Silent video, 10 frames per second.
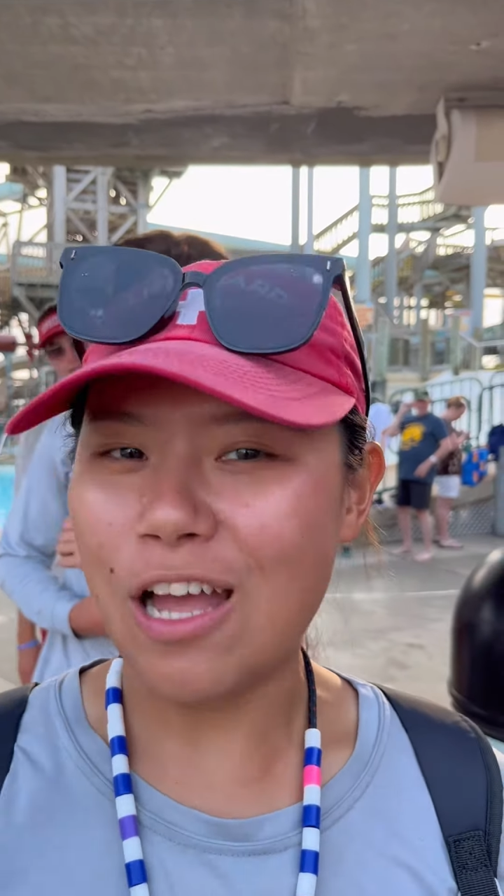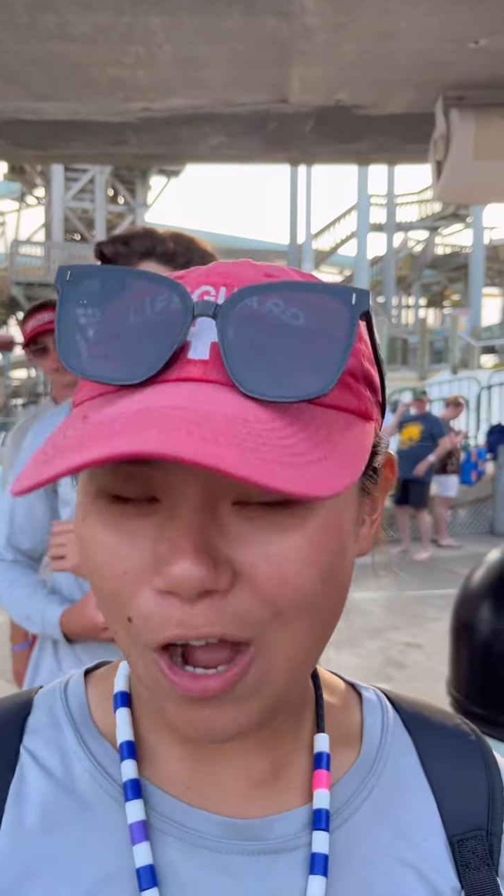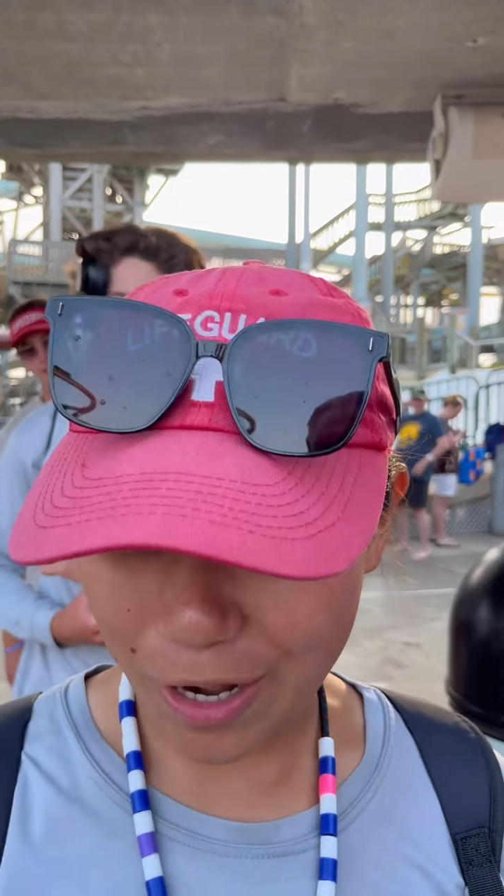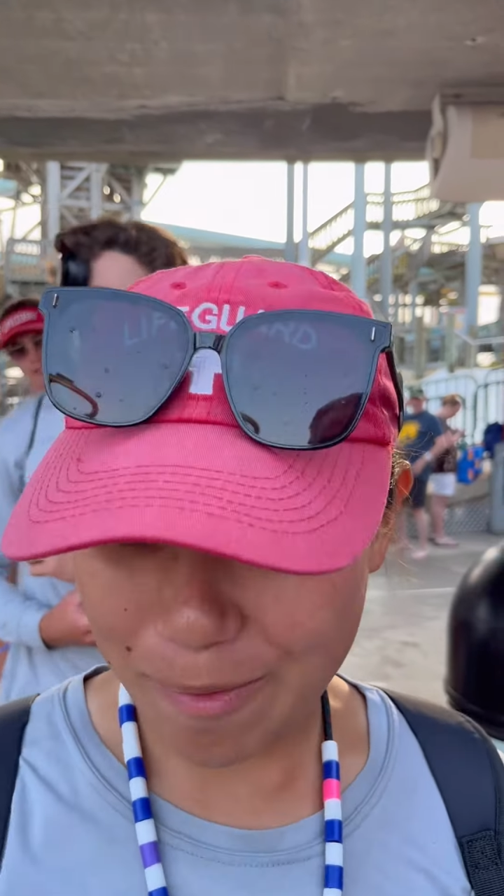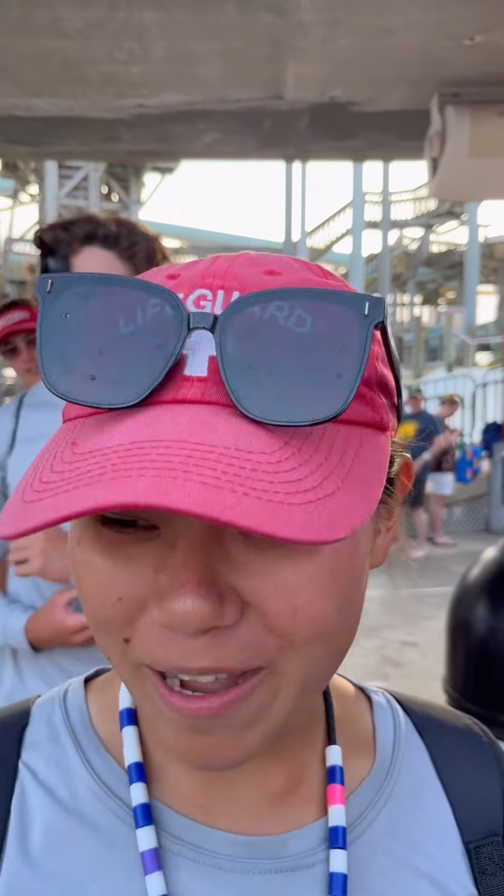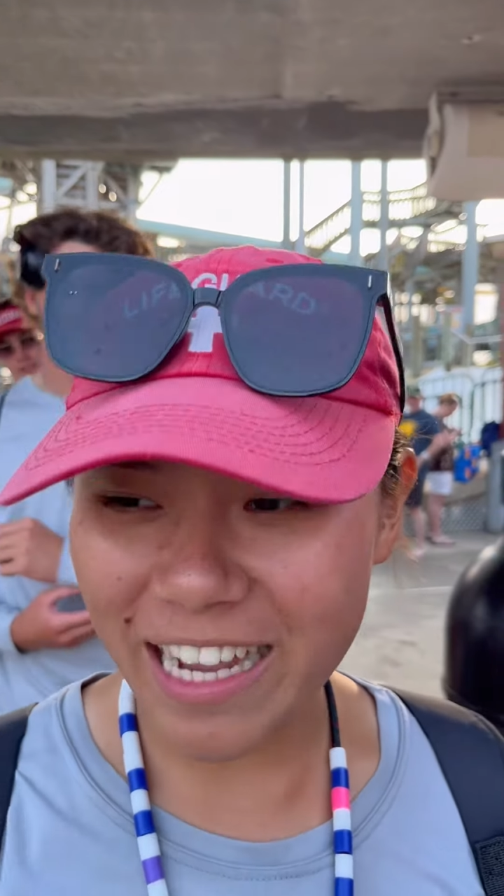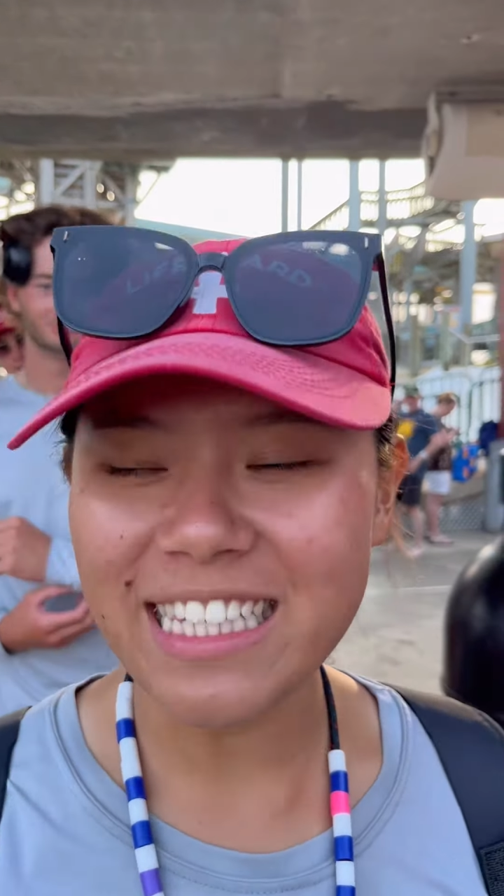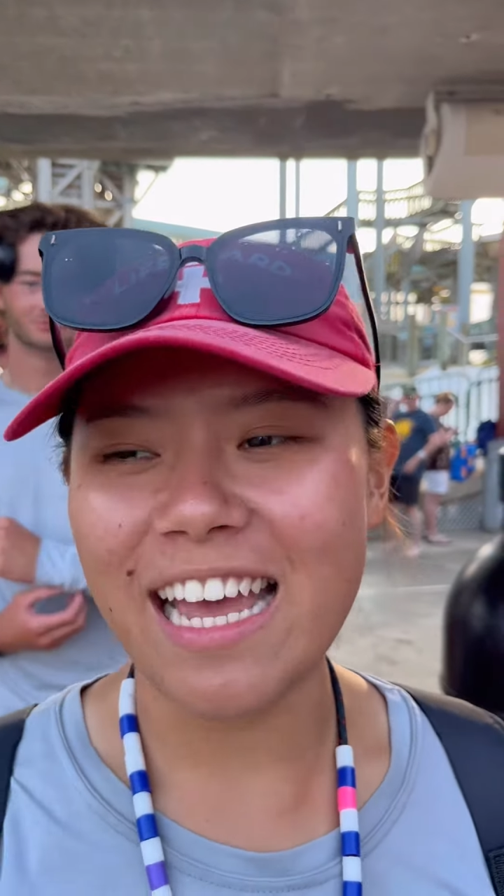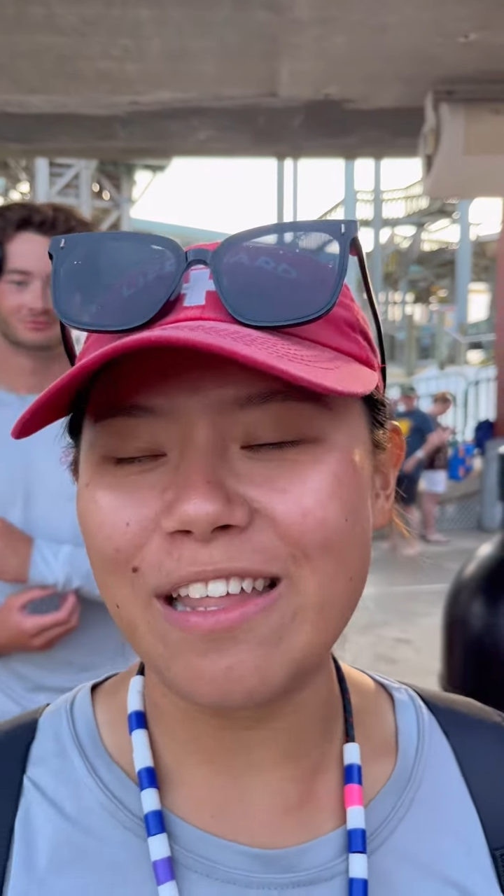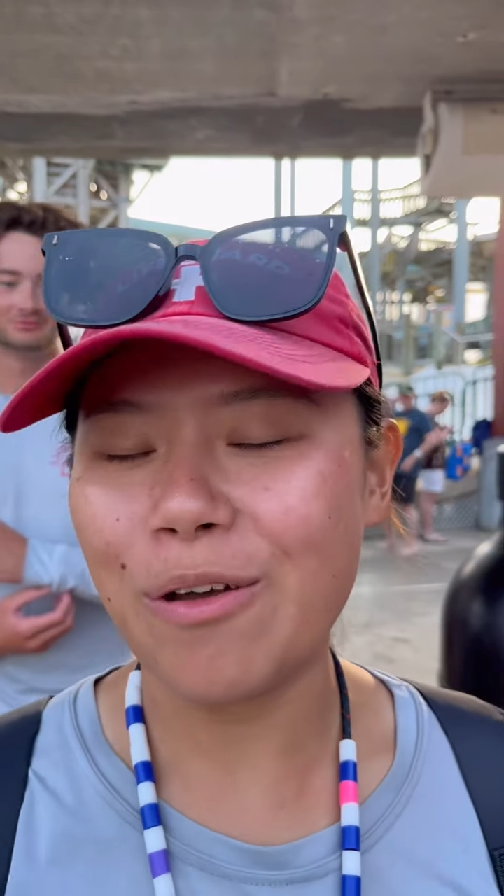all the best
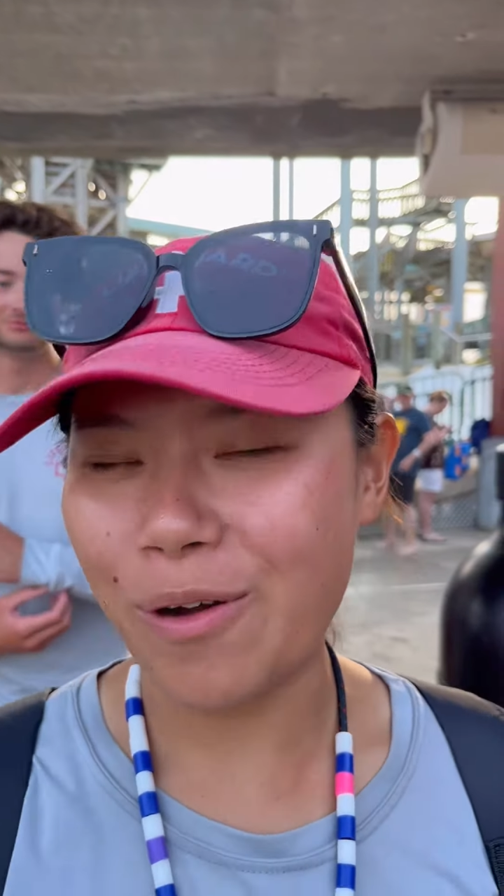and